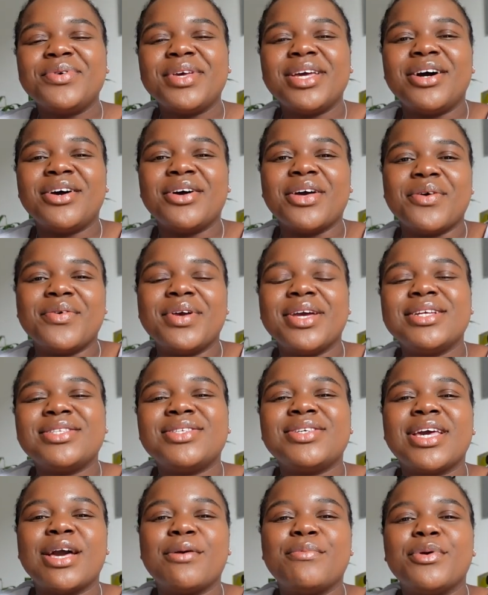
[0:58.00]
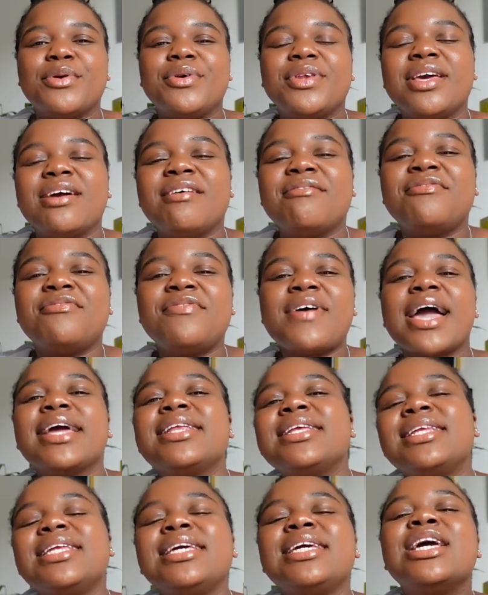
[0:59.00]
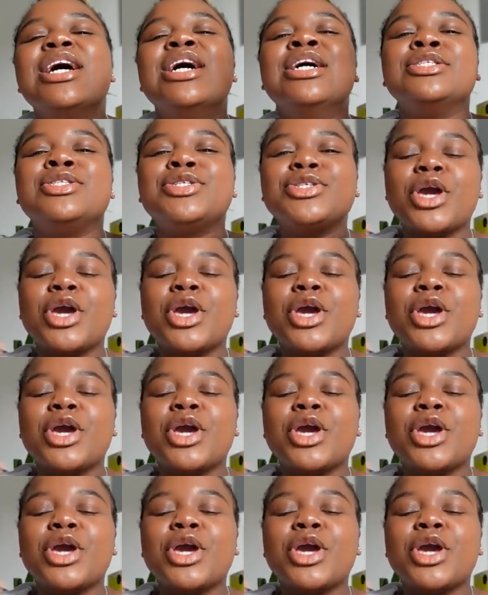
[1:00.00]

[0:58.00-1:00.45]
we are going to Cambodia finally to